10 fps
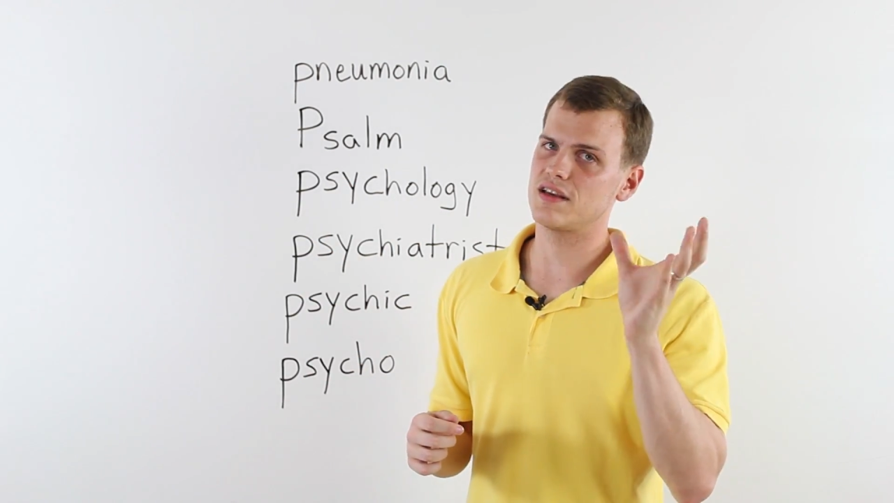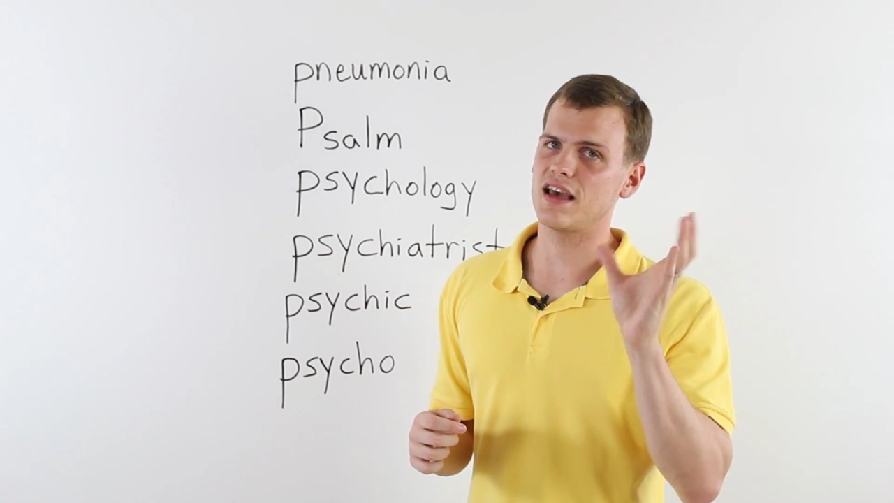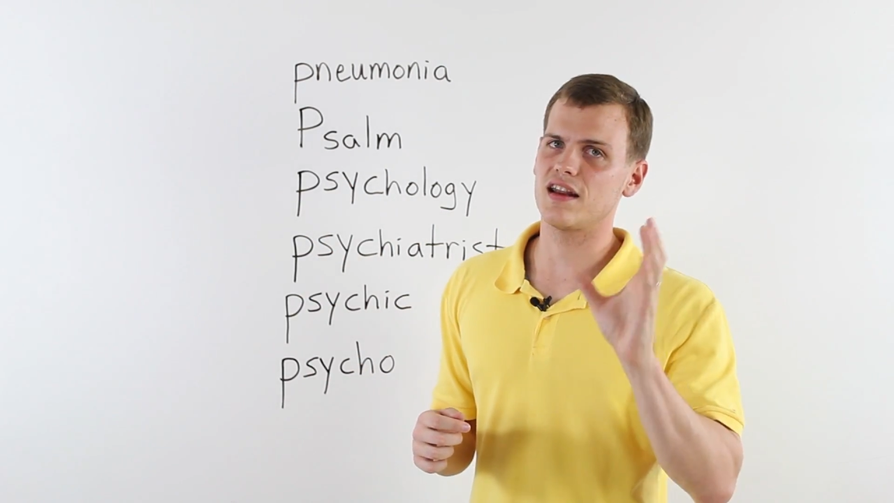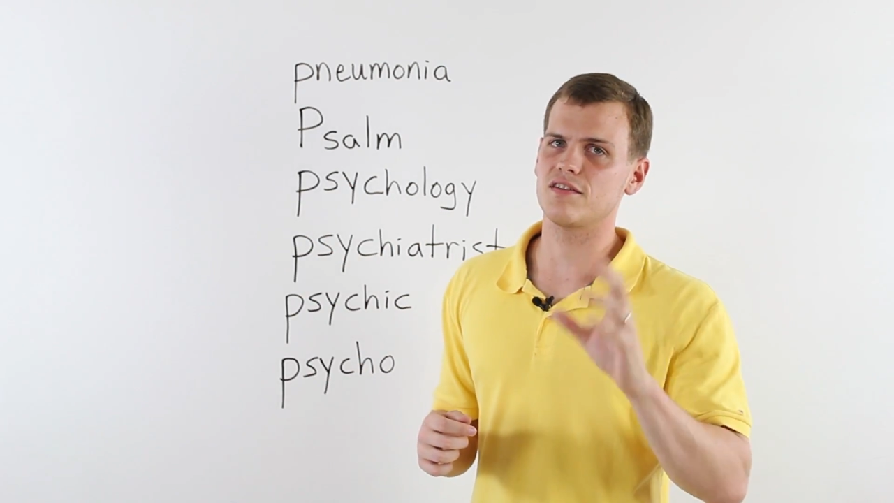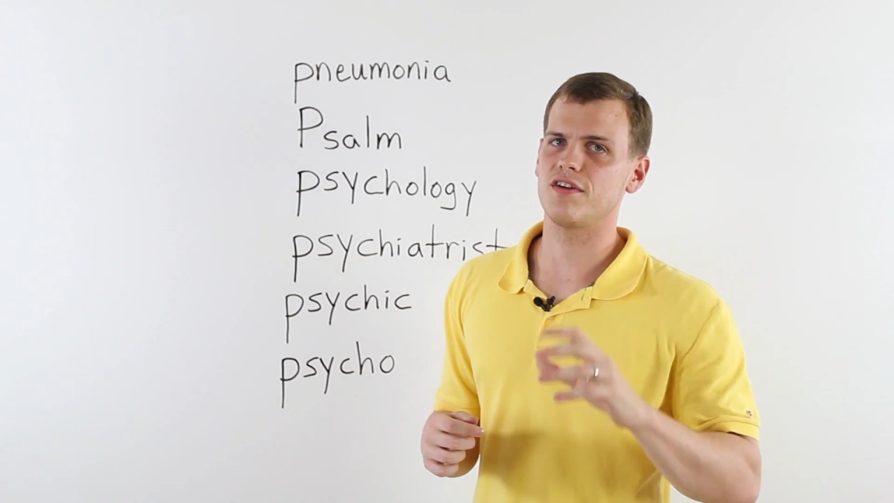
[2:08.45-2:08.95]

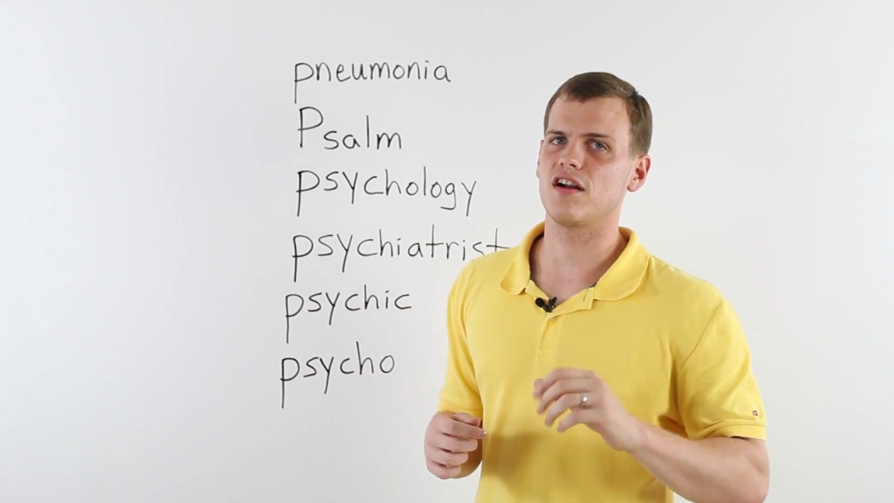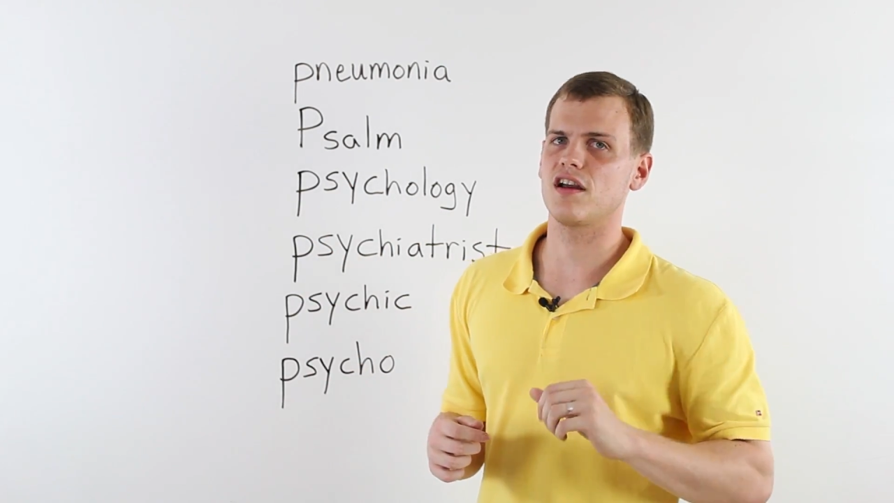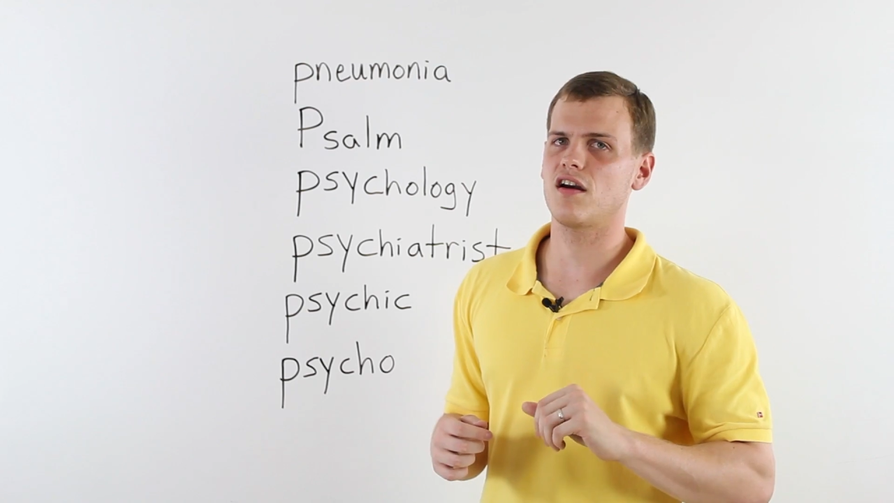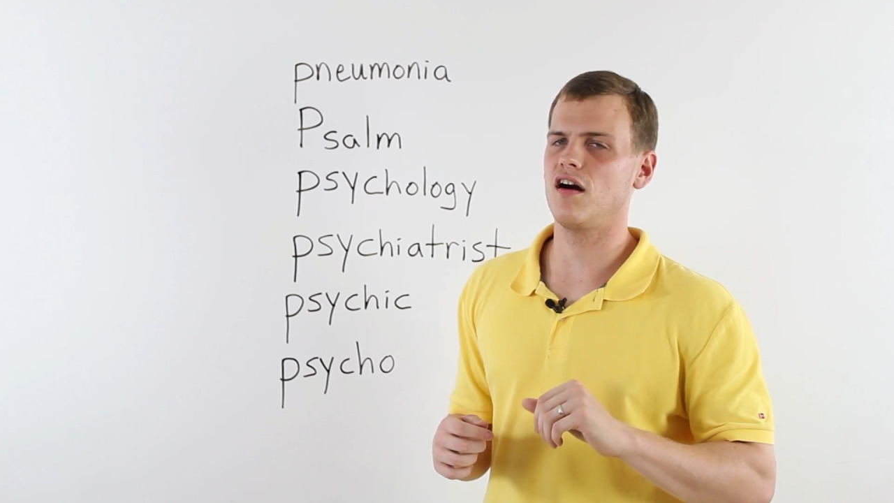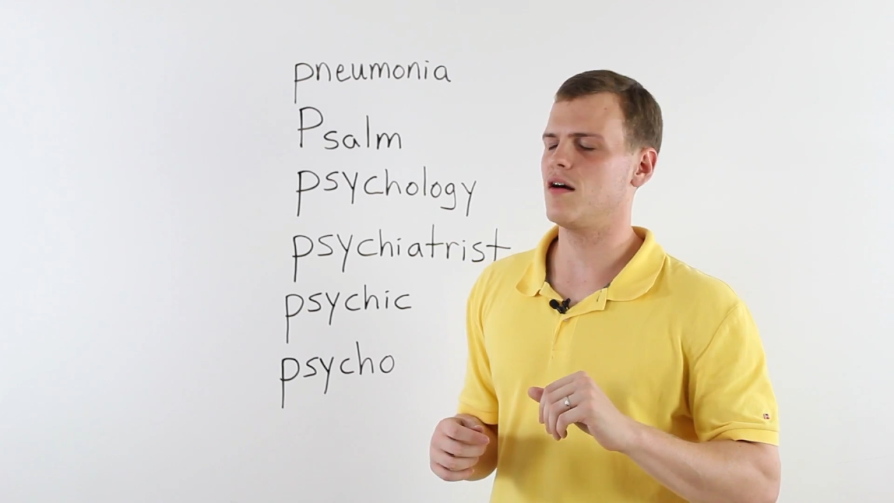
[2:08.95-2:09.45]
getting very
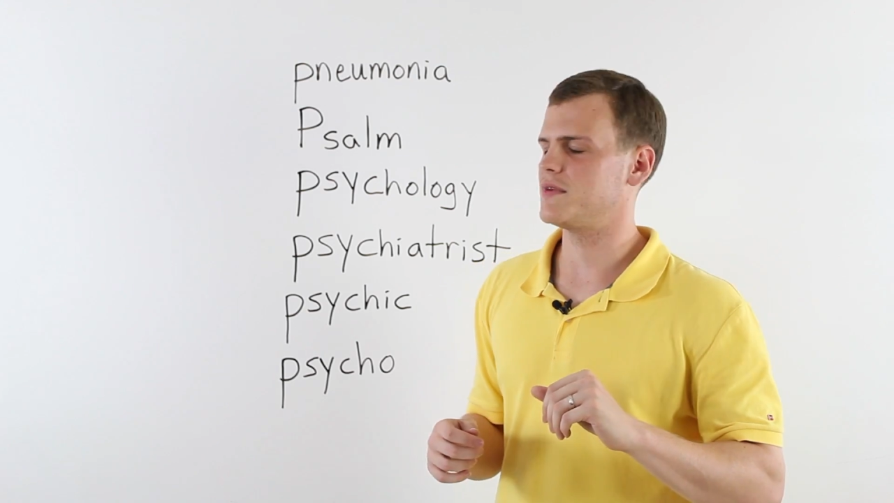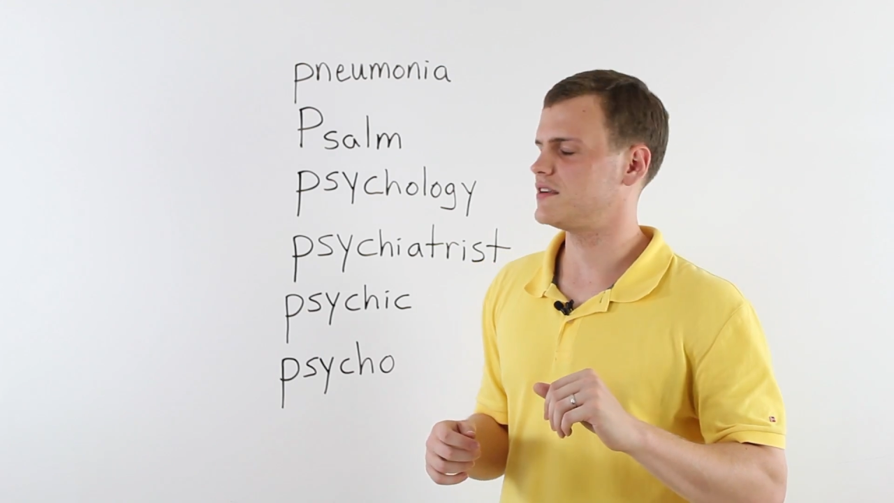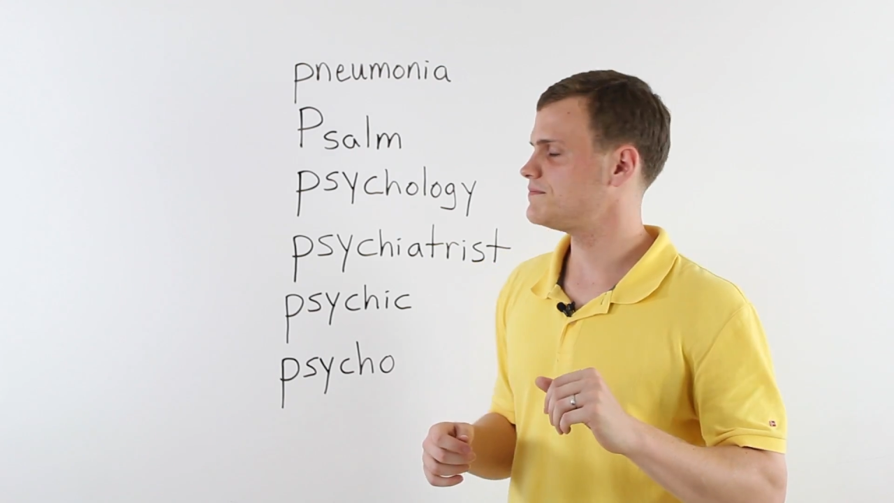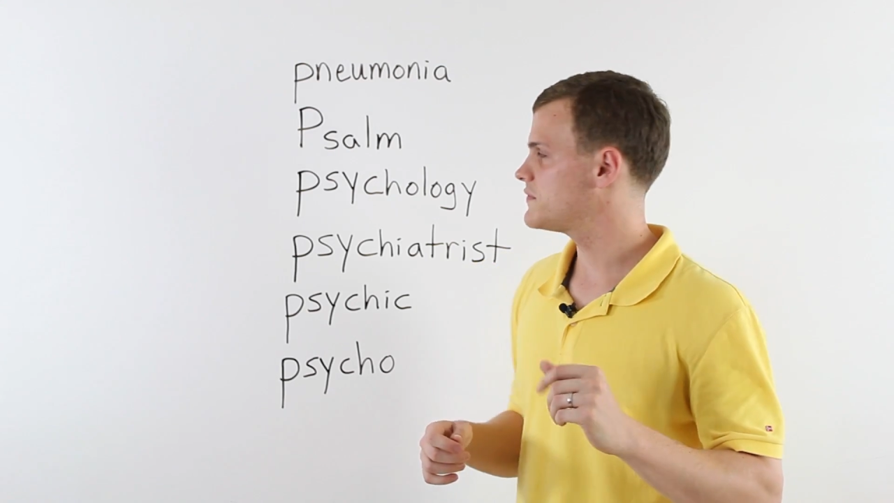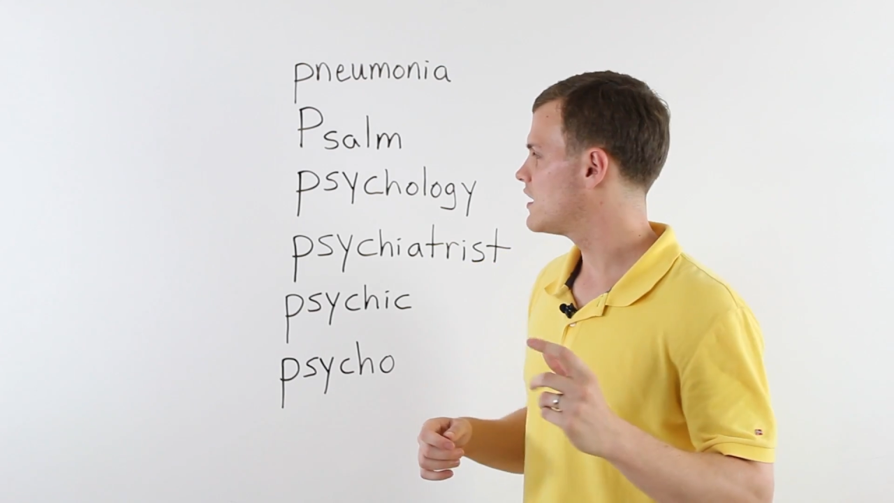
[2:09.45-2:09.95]

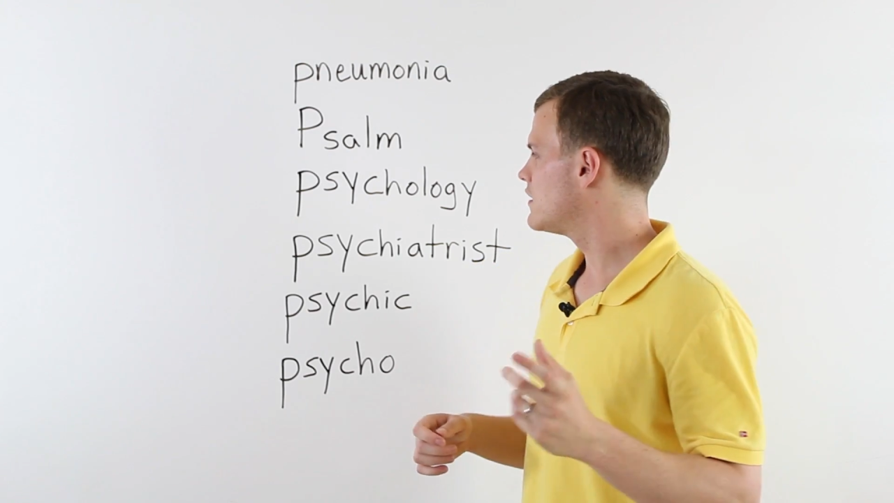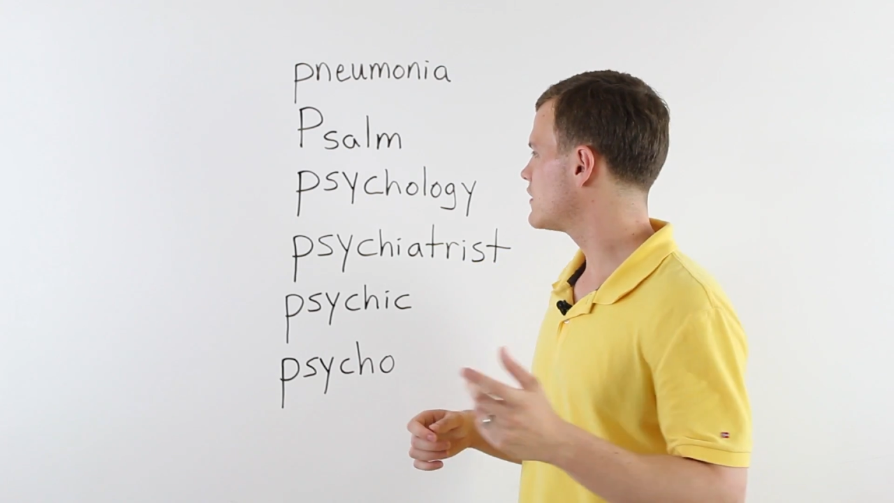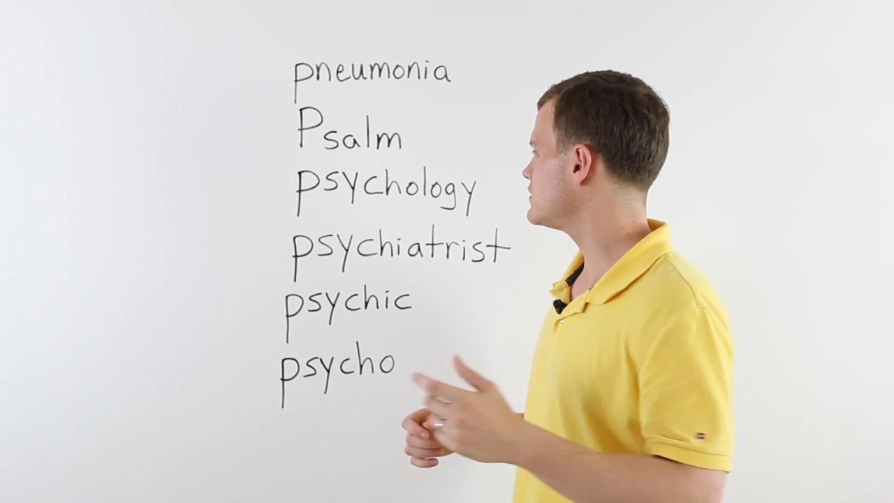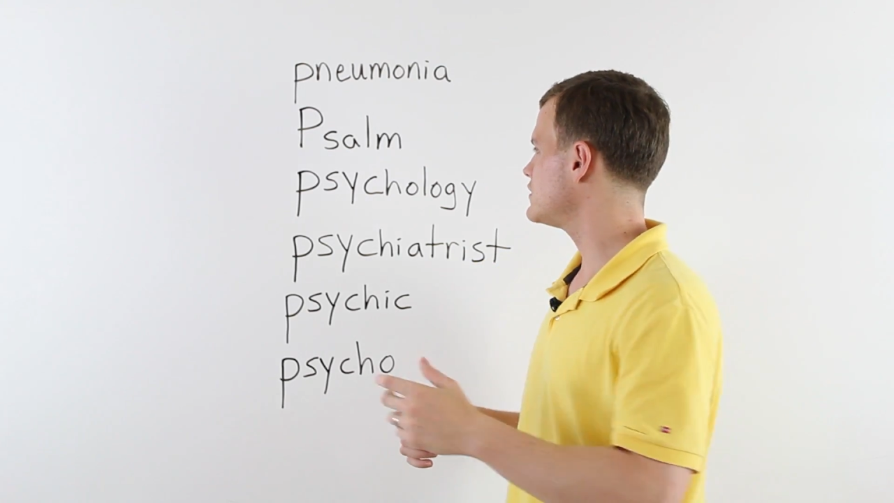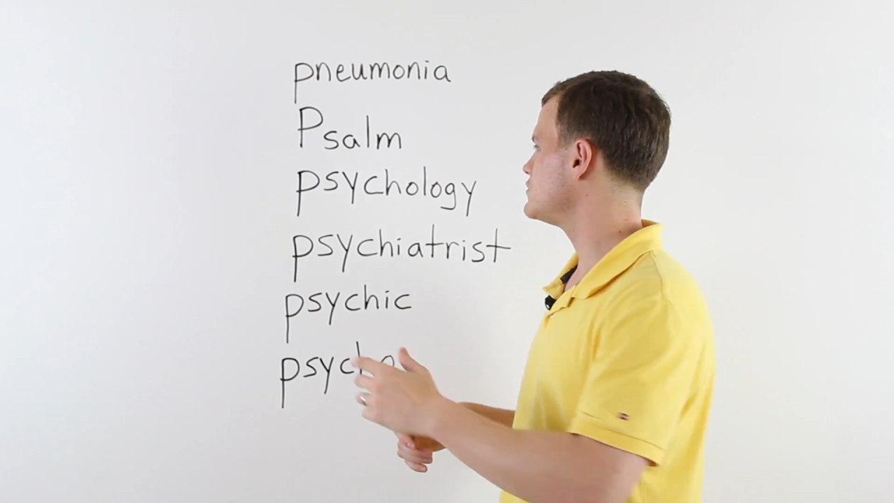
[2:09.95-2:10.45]
common,
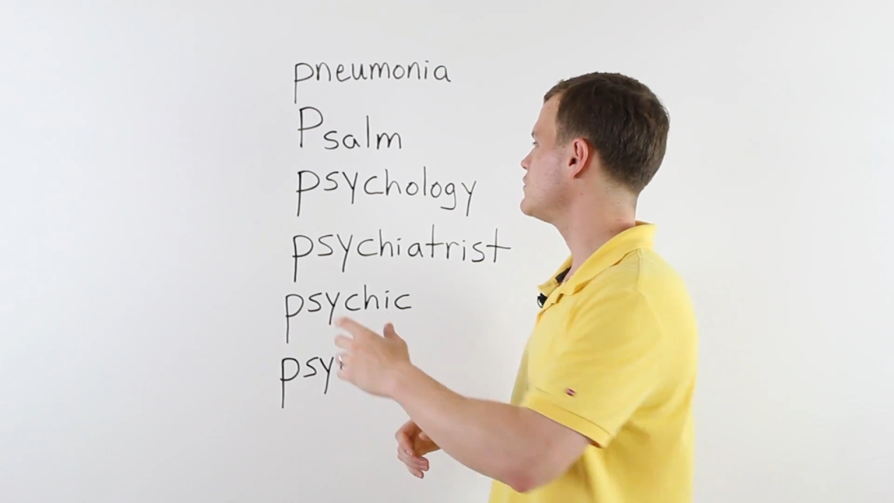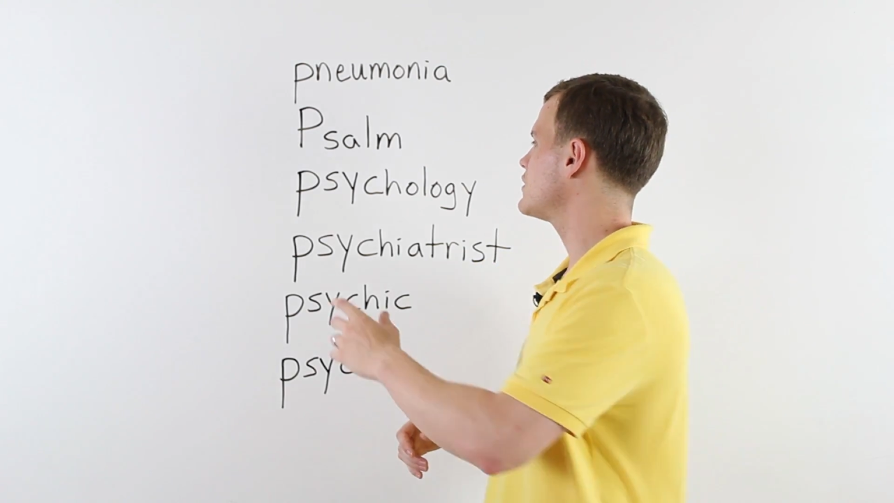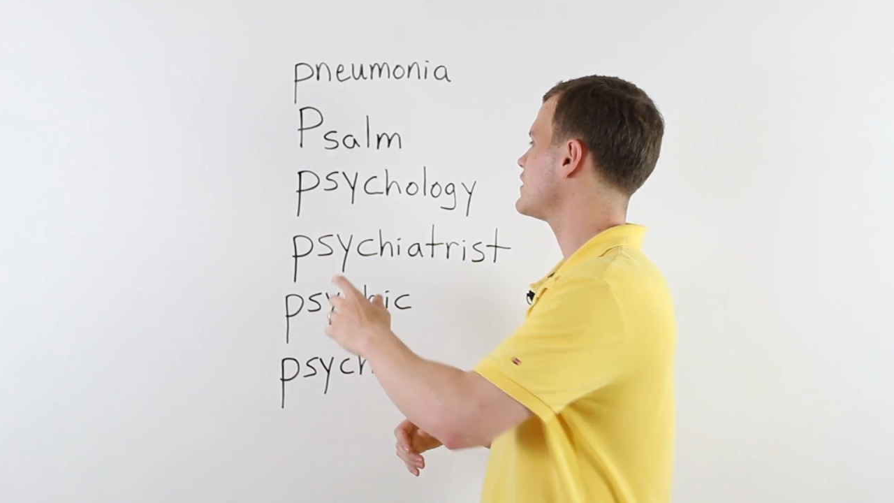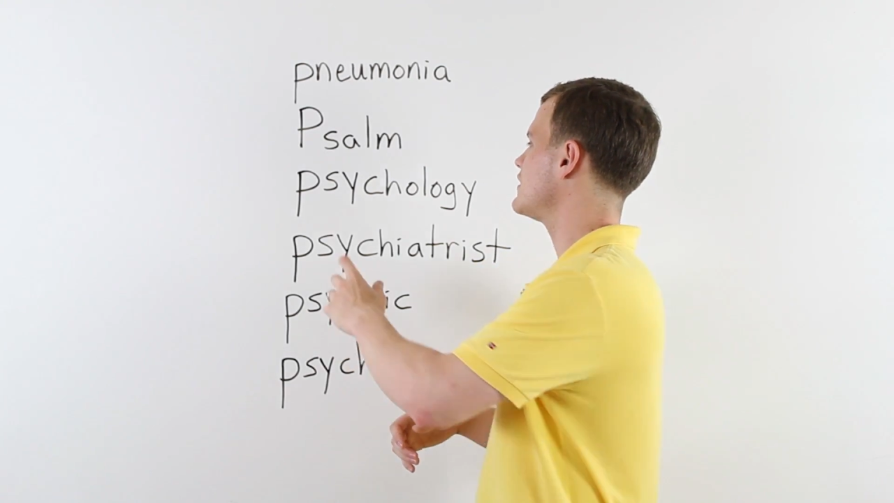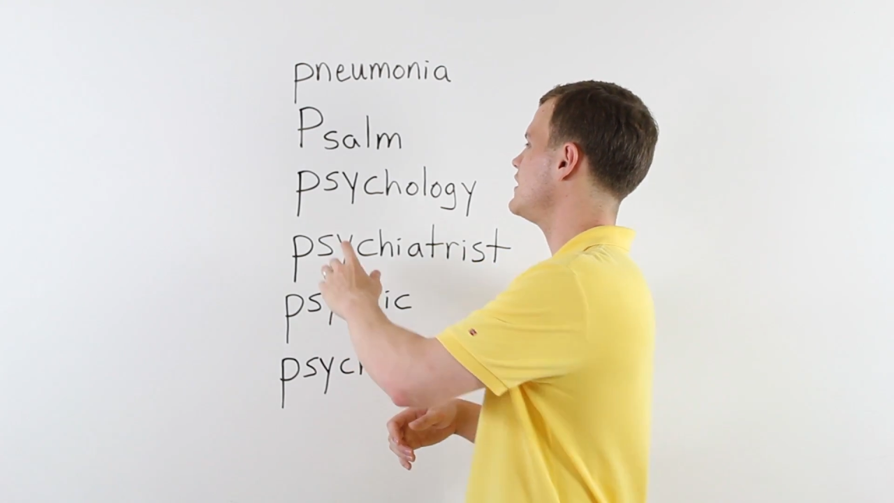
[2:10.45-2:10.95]
because as you look at the